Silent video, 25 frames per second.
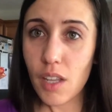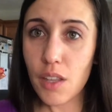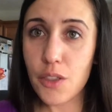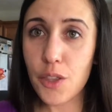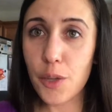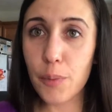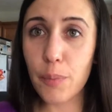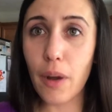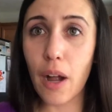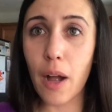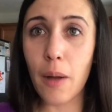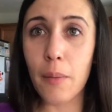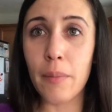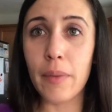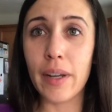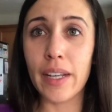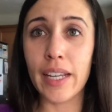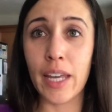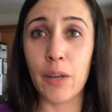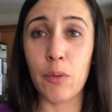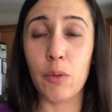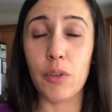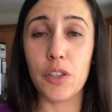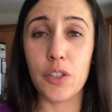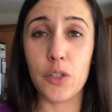The problem,
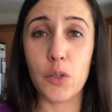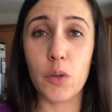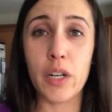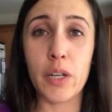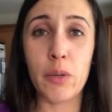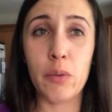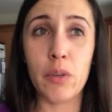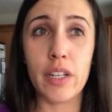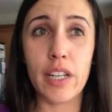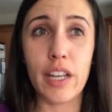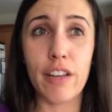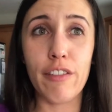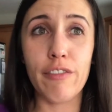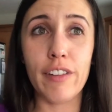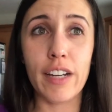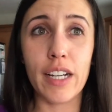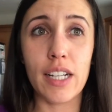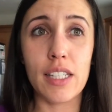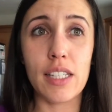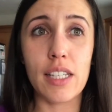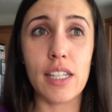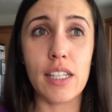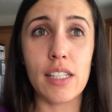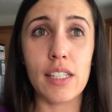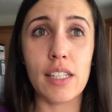again, with the 21-day
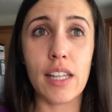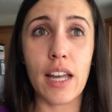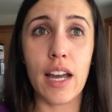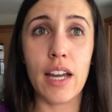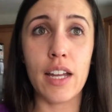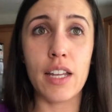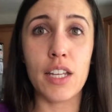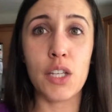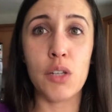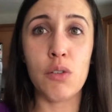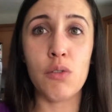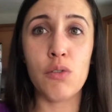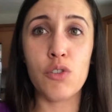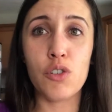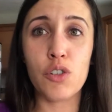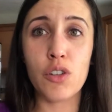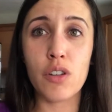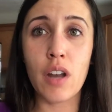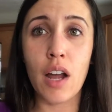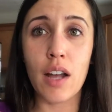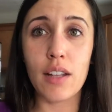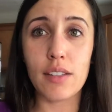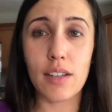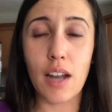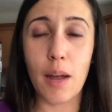fix is that you should
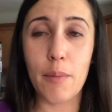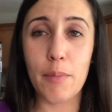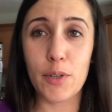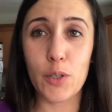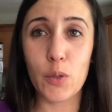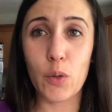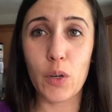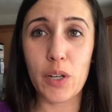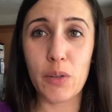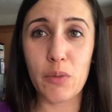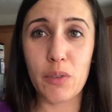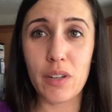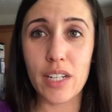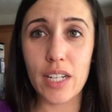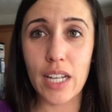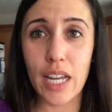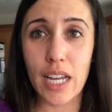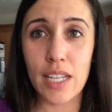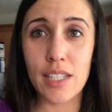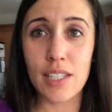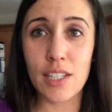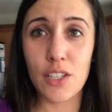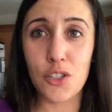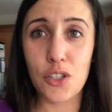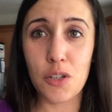not stop at 21
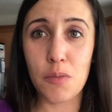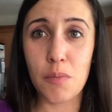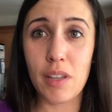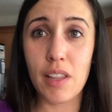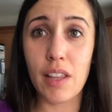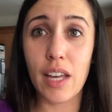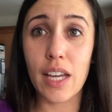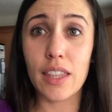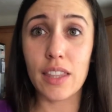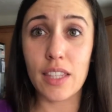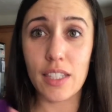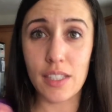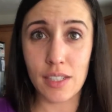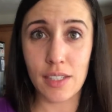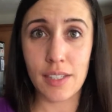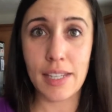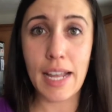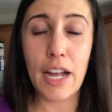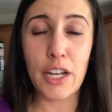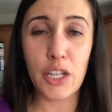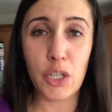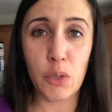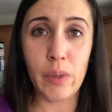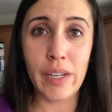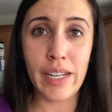days. It should be like, this is
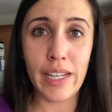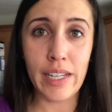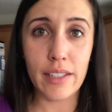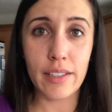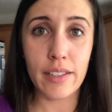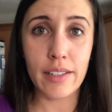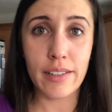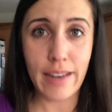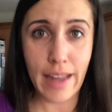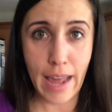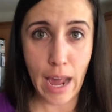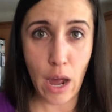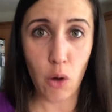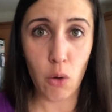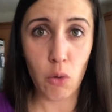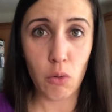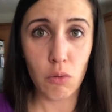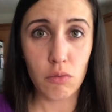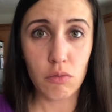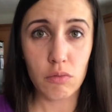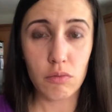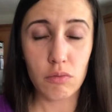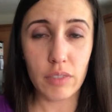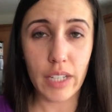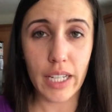how you eat now.
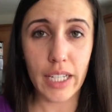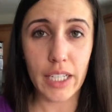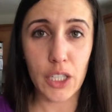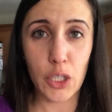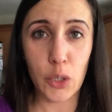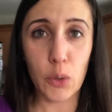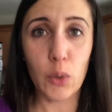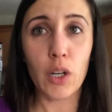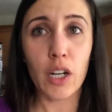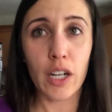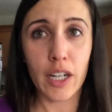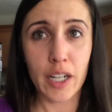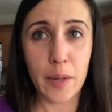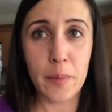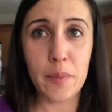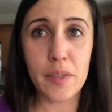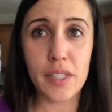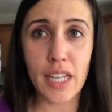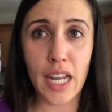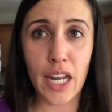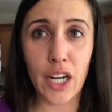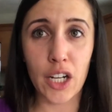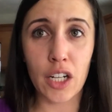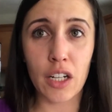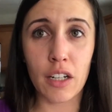Like, you are an
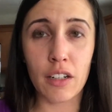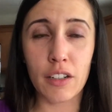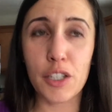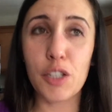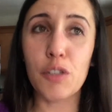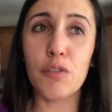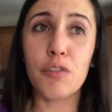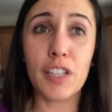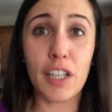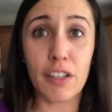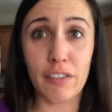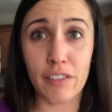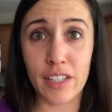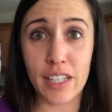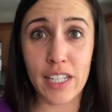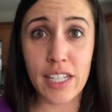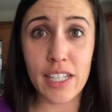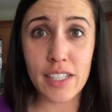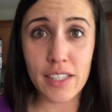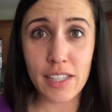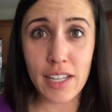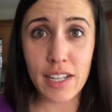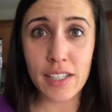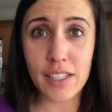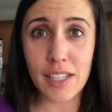abstainer, you've given
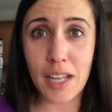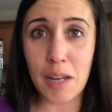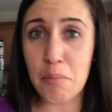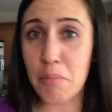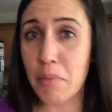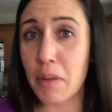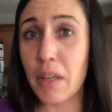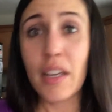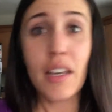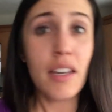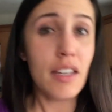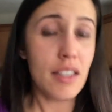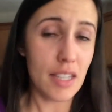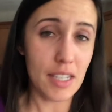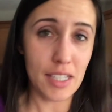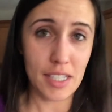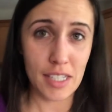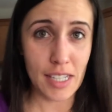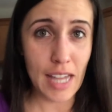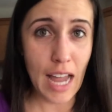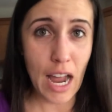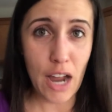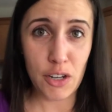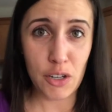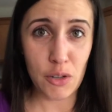these things up, this
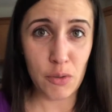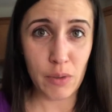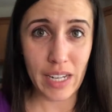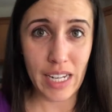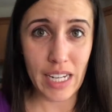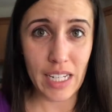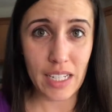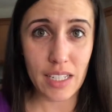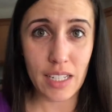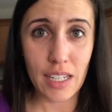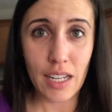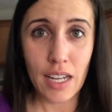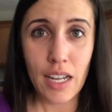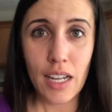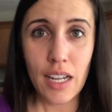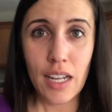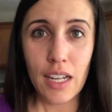is how you eat.